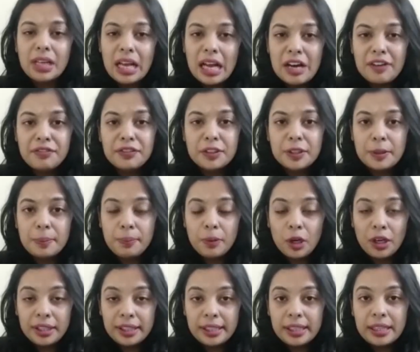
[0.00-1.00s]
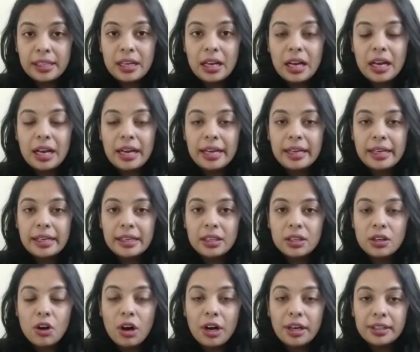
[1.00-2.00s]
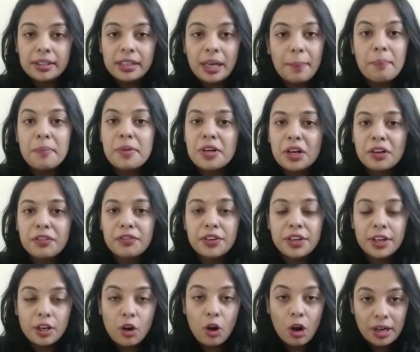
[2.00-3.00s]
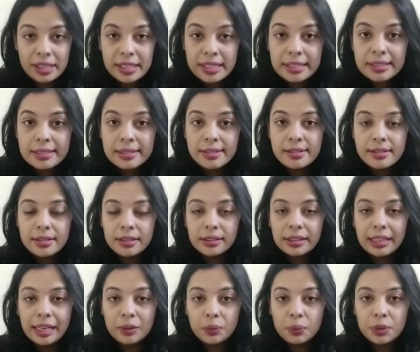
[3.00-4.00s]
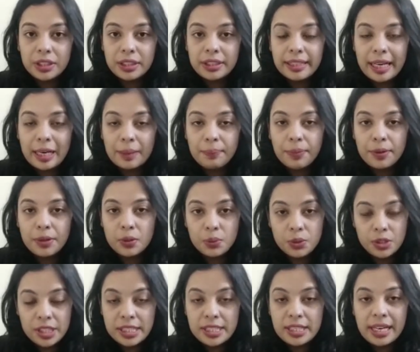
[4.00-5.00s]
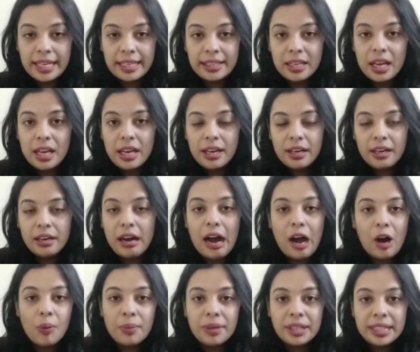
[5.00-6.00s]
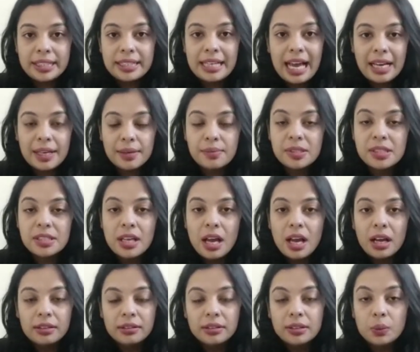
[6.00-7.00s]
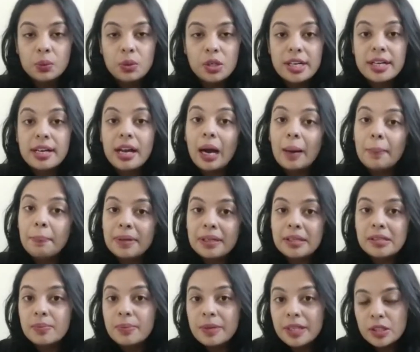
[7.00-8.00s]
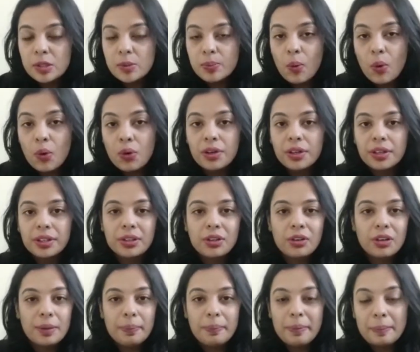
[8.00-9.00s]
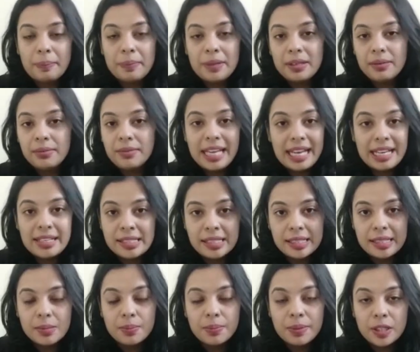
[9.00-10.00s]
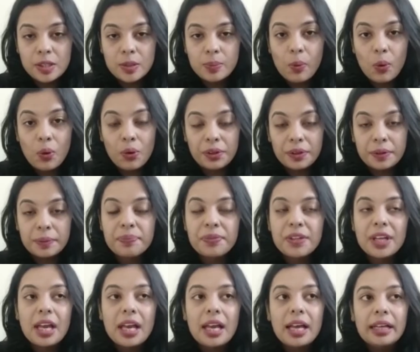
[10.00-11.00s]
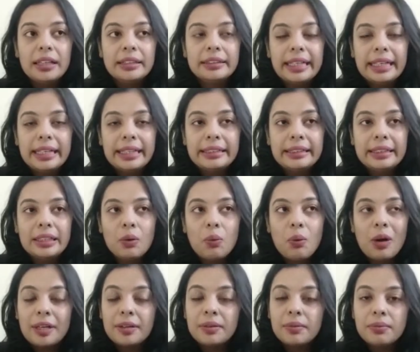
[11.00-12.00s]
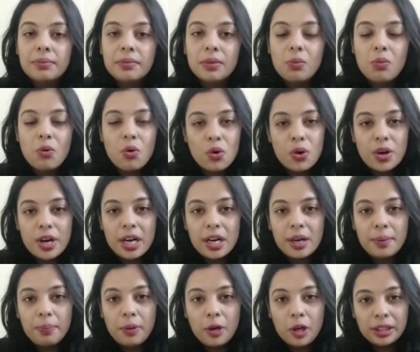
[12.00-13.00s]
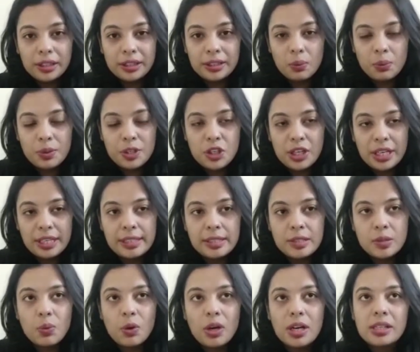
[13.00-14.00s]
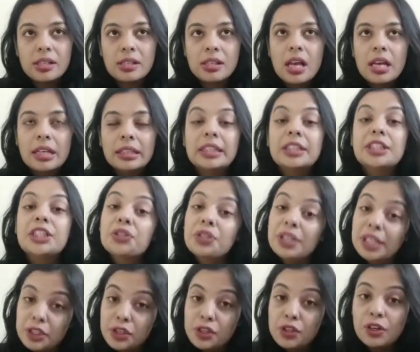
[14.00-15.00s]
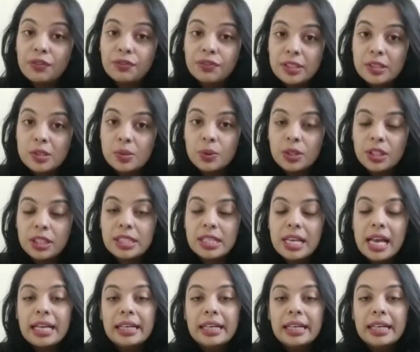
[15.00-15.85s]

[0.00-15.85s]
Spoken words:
after plotting, I got number of recordings that were there per words, like how many times the word up is being spoken or maybe yes is being spoken. Then one more plot which I did was the duration of these words.